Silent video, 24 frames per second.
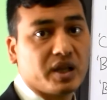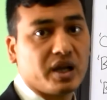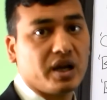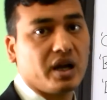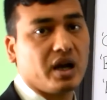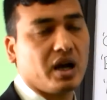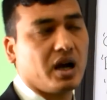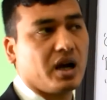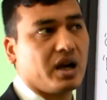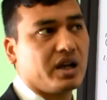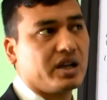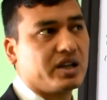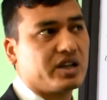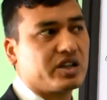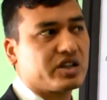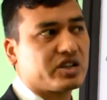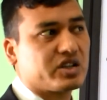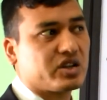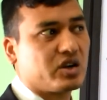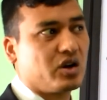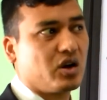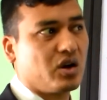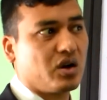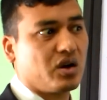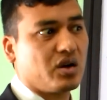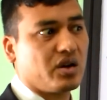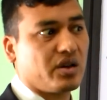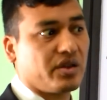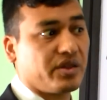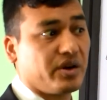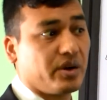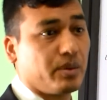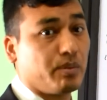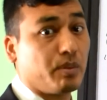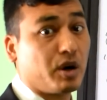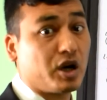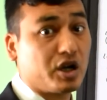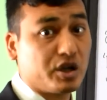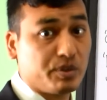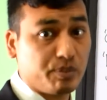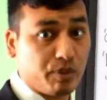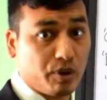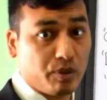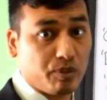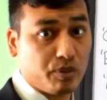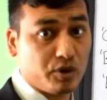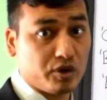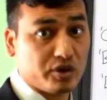it is called the
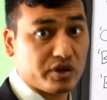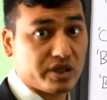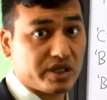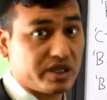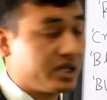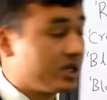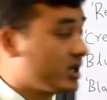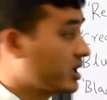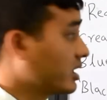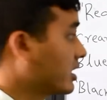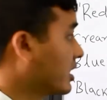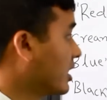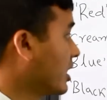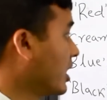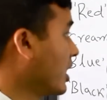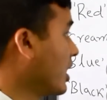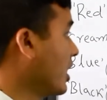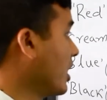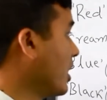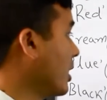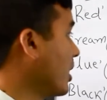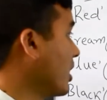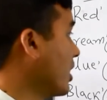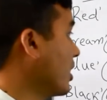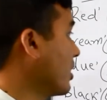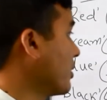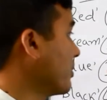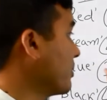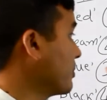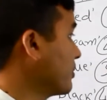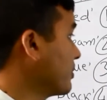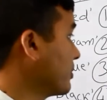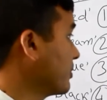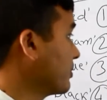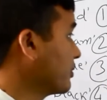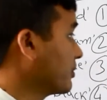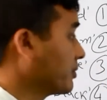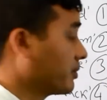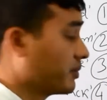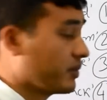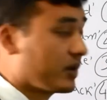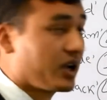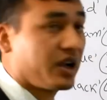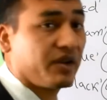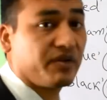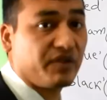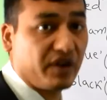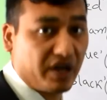multi-purpose
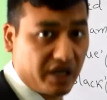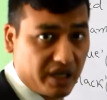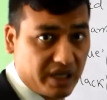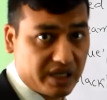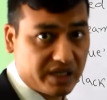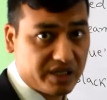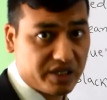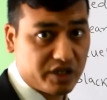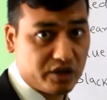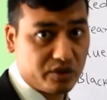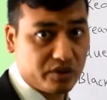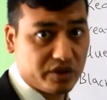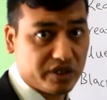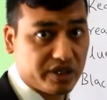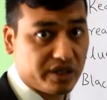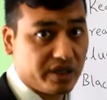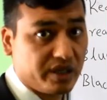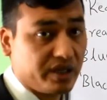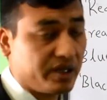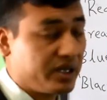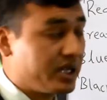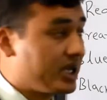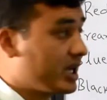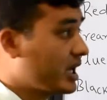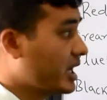fire extinguisher.